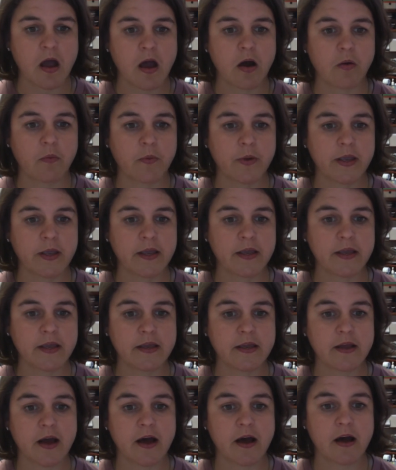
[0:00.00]

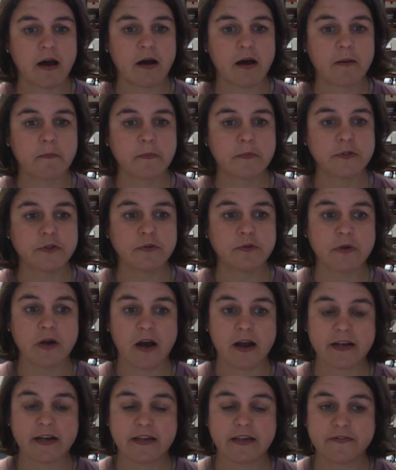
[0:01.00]
We do
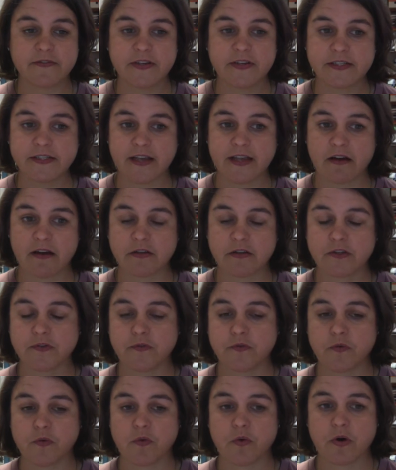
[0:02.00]
not give discounts
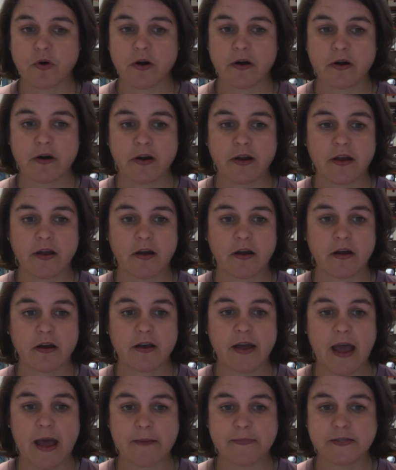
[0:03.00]
for
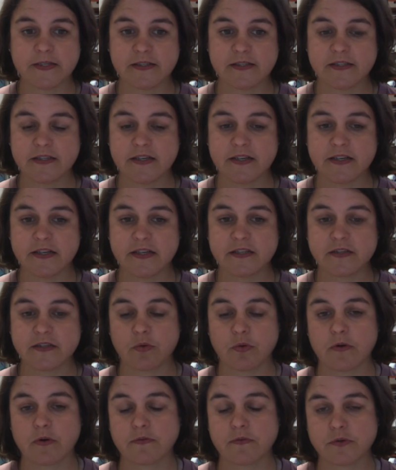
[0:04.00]
absences
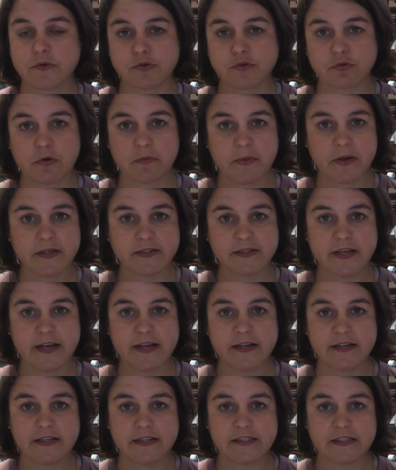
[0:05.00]
or for short months
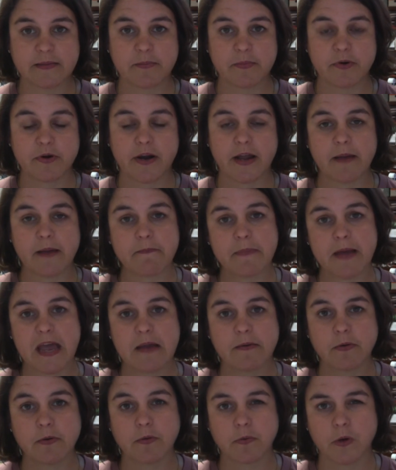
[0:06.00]
like December and May,
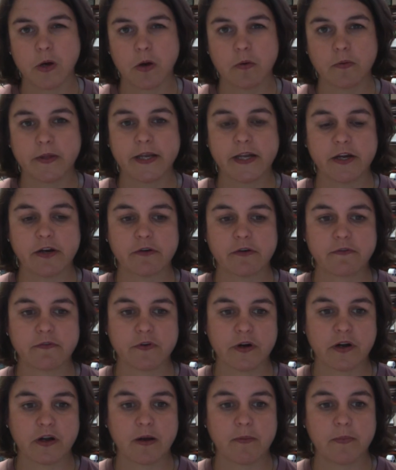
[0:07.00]
where we're only here for
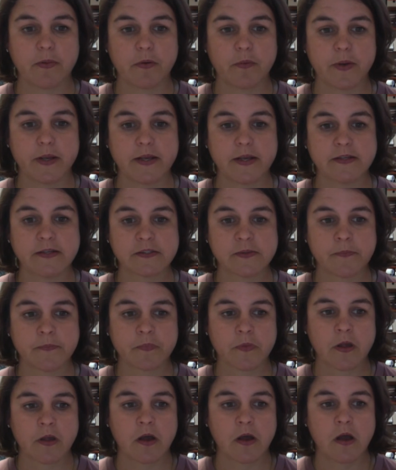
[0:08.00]
a couple of weeks.
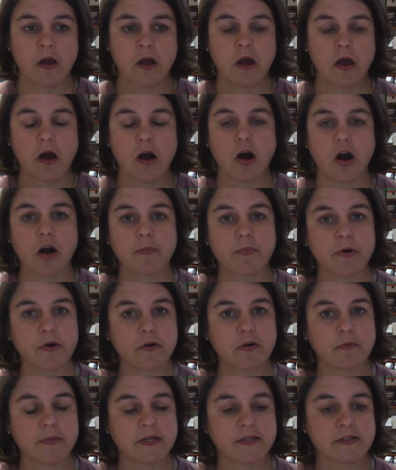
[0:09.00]
Our
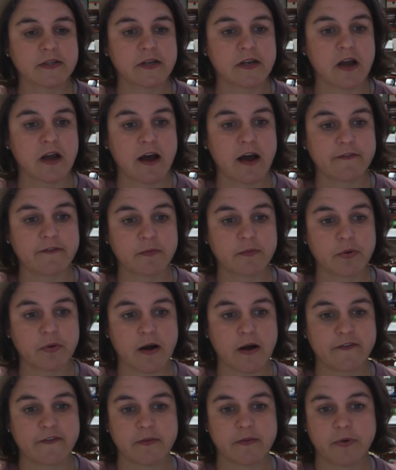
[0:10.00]
program is a
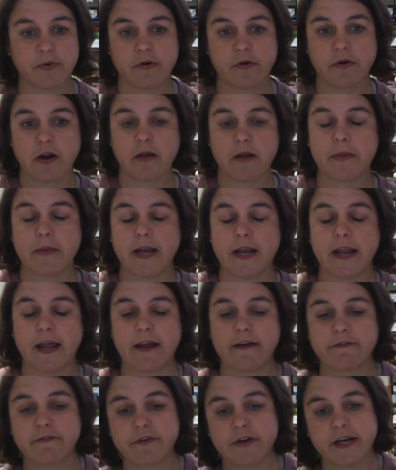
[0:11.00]
not-for-profit program, and
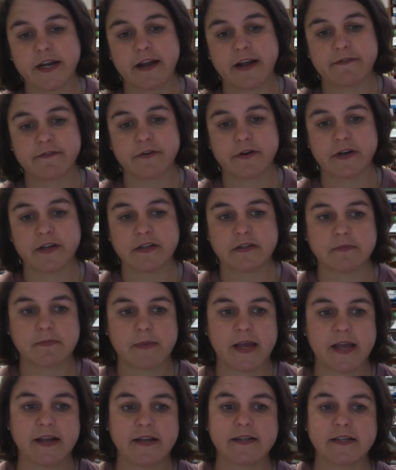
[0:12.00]
every effort is
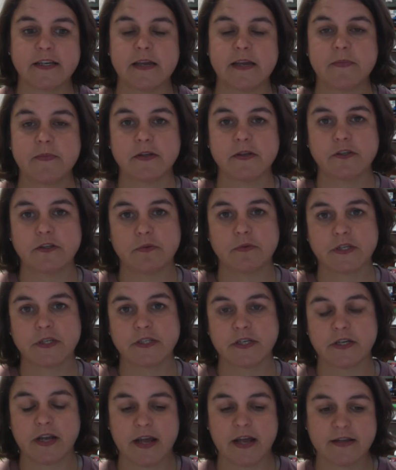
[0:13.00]
made to keep the
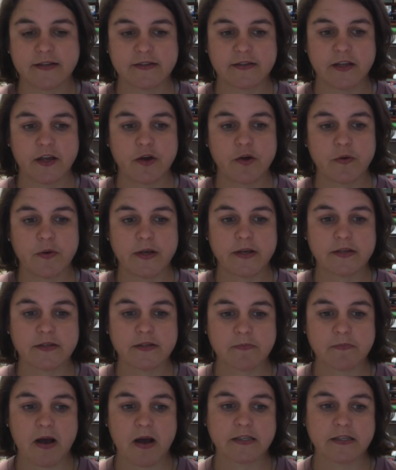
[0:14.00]
tuition as low as
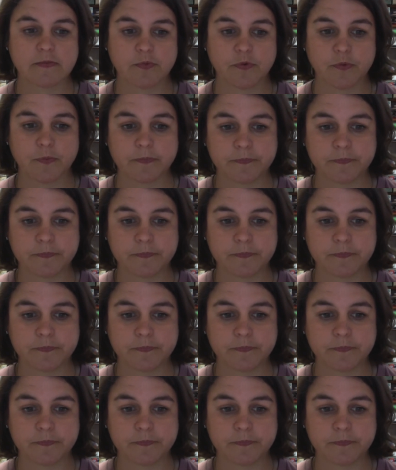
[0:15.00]
possible.